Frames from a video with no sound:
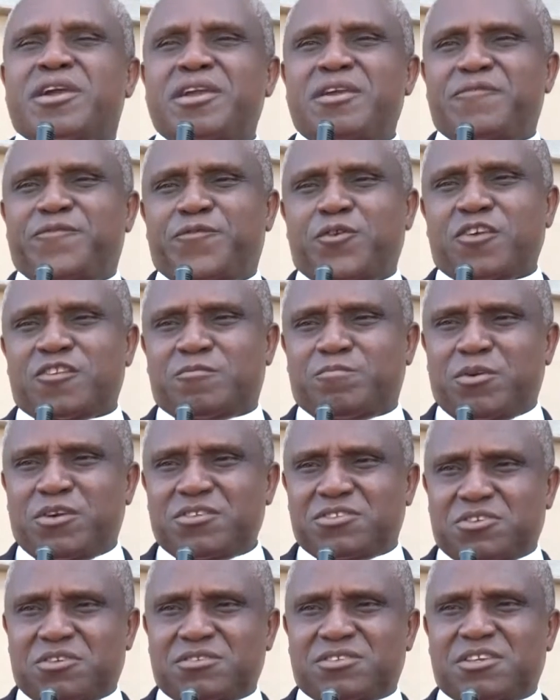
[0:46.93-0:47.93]
and the
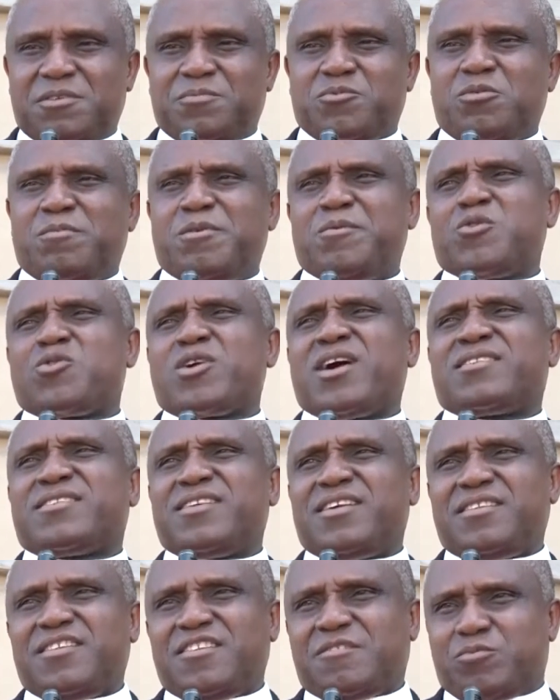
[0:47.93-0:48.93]
propagation
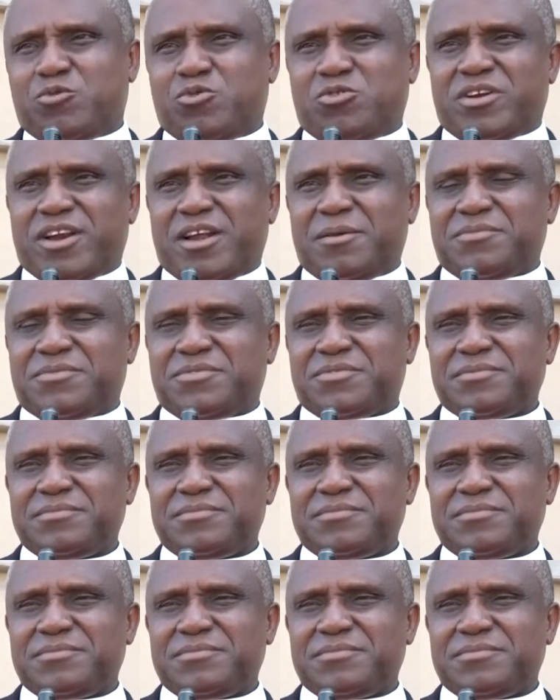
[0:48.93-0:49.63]
of the gospel.